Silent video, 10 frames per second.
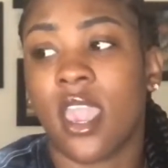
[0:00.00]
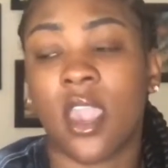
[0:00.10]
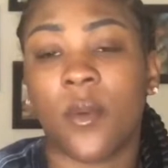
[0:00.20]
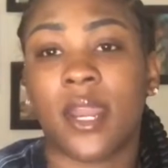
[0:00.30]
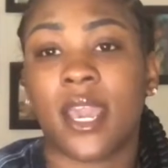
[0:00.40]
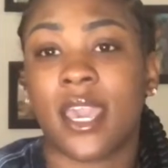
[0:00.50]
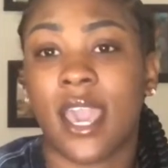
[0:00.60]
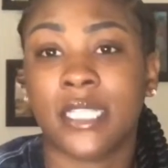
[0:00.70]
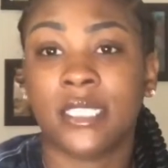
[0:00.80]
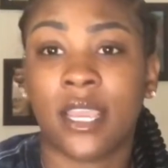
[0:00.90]
And when I
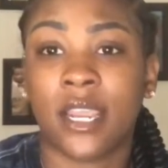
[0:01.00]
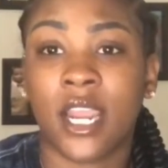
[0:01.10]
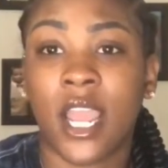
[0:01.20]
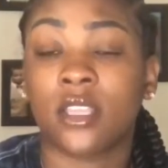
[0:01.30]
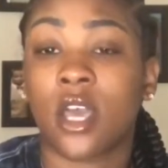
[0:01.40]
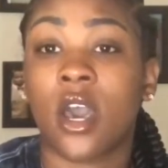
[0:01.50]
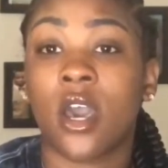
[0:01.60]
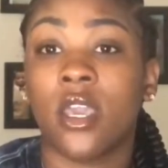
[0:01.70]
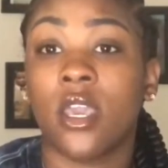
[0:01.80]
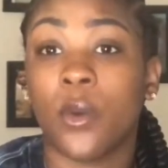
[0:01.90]
got there, I
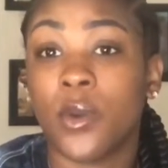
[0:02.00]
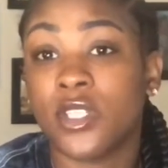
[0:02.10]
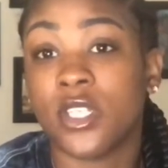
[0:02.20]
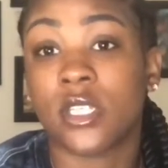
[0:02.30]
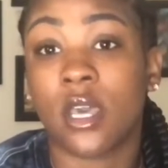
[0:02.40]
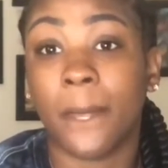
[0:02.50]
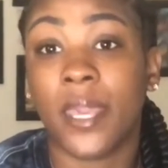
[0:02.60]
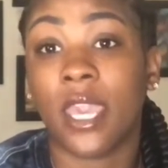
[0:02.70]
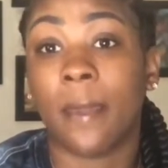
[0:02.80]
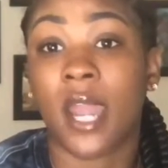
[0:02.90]
thought it was just gonna
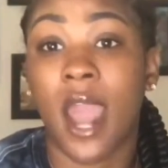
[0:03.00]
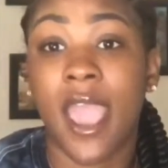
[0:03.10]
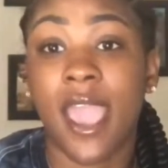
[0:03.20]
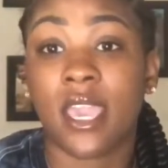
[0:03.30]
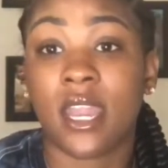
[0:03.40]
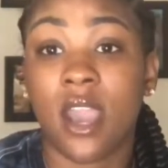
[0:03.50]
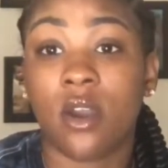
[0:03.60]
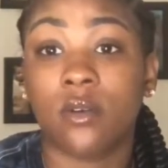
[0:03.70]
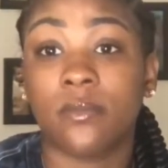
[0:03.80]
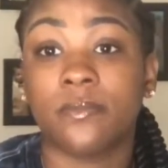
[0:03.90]
be him and I hanging
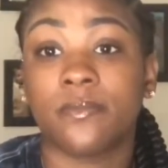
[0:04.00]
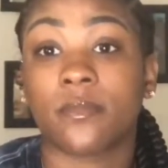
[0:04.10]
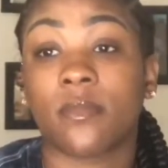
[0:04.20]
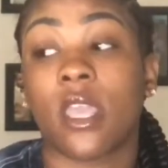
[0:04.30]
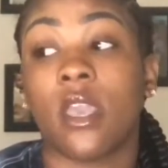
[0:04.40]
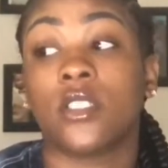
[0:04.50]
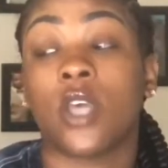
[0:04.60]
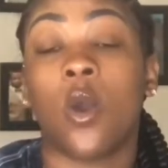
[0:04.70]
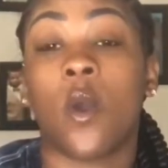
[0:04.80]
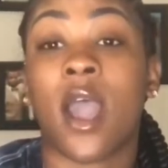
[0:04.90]
out.
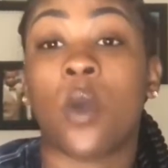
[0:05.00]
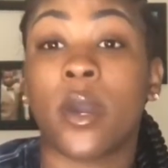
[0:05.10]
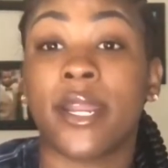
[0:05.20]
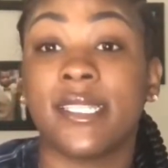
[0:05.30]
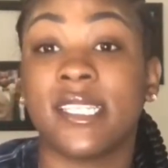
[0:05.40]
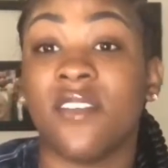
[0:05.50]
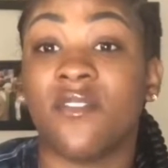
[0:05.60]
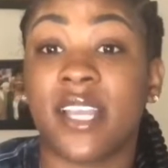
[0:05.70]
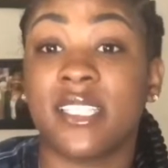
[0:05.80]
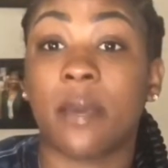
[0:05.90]
So I wanted to
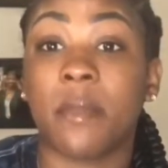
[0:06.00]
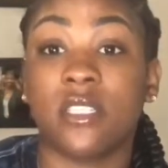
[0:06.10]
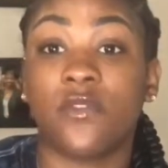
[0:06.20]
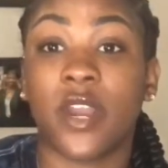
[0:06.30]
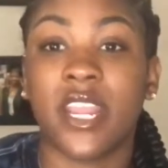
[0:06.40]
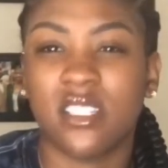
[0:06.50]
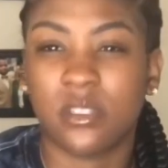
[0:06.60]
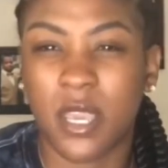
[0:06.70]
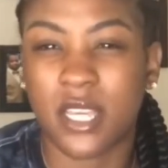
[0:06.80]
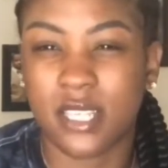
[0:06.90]
invite some of his
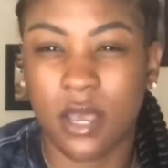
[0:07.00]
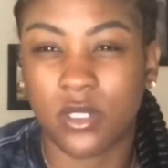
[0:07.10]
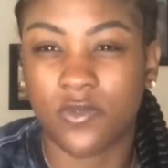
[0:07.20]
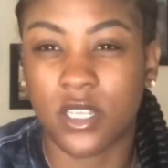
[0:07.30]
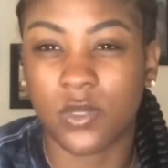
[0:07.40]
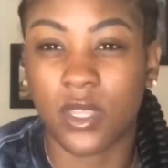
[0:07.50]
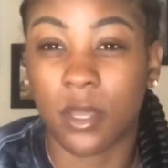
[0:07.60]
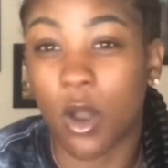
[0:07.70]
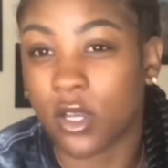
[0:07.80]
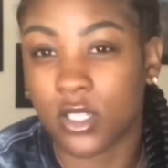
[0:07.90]
friends because I was friends with
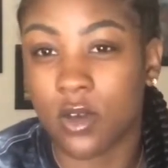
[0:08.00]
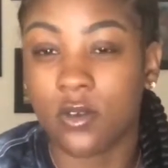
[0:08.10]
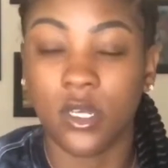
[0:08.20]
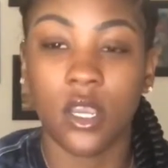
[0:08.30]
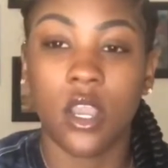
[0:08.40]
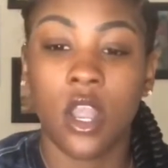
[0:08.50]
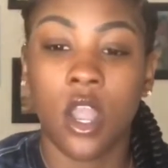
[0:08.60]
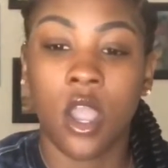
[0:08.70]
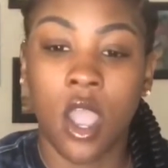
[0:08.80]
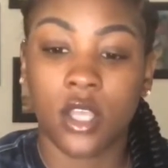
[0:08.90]
them also.
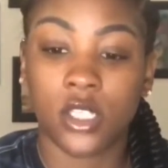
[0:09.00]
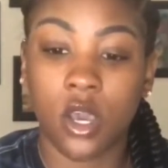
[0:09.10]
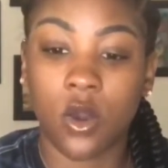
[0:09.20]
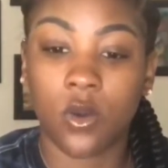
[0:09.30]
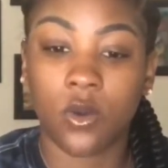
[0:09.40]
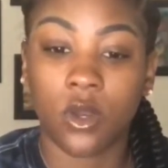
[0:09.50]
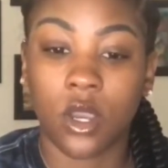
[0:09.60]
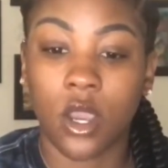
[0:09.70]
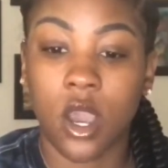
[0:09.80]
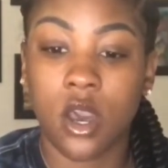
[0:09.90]
So
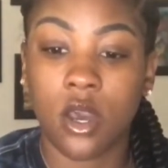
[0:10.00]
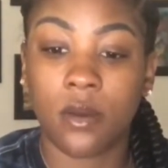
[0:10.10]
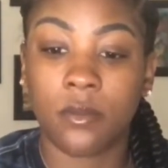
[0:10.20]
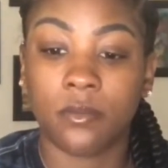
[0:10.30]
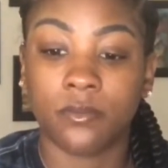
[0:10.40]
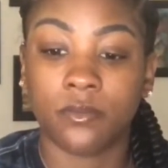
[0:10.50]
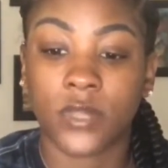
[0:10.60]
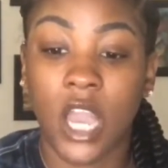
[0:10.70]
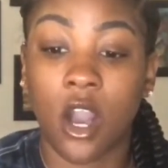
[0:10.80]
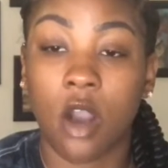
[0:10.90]
I
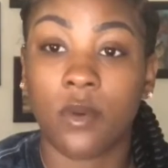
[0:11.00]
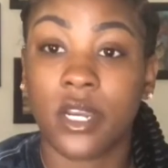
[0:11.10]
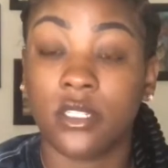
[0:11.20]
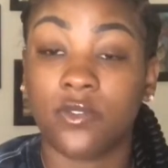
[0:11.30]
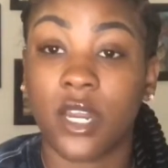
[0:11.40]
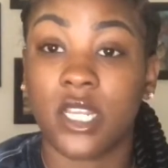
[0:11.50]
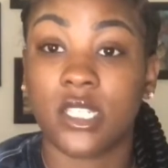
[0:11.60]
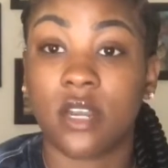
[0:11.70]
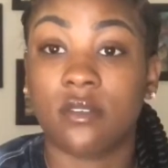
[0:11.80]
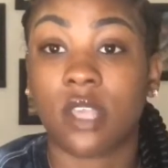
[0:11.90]
called one of his
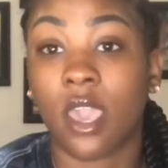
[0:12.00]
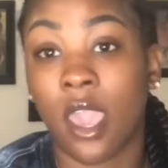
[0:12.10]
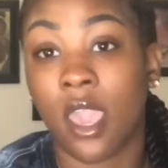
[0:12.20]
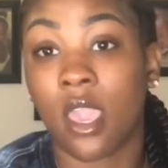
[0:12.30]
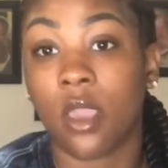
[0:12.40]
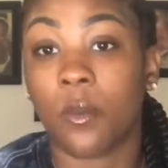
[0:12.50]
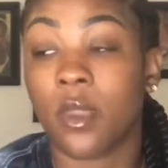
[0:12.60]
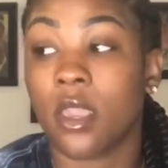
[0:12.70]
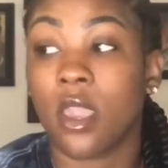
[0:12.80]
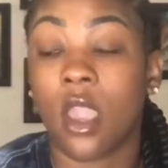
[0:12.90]
friends and I was like, hey,
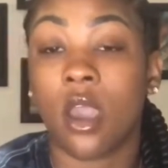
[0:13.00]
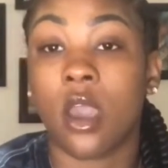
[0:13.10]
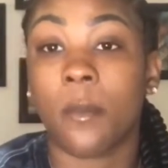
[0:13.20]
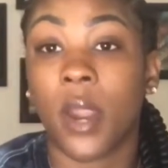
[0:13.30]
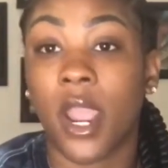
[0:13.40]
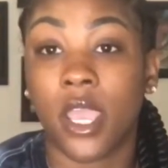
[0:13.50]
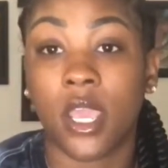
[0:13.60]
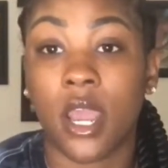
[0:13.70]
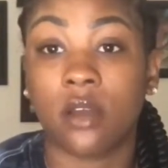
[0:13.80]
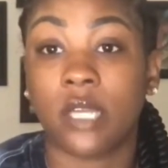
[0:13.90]
we are
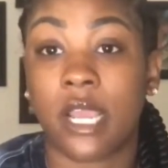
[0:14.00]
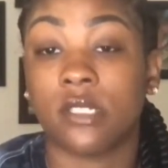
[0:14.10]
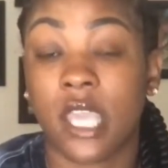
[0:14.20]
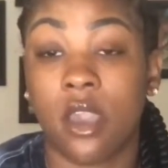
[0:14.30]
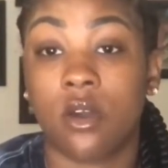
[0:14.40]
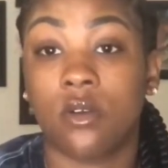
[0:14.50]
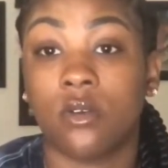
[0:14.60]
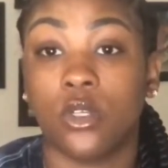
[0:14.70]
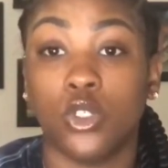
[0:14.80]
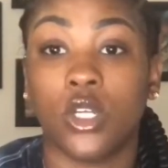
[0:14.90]
hanging out downtown.
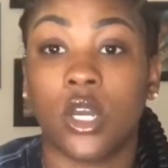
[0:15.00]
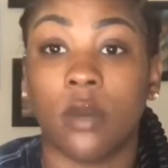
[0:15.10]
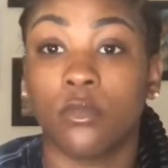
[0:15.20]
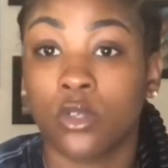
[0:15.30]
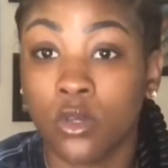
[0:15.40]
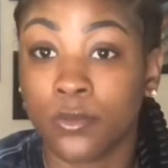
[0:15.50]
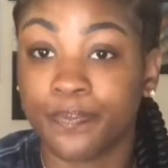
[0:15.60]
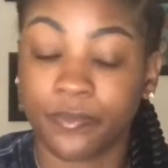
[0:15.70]
You should come through.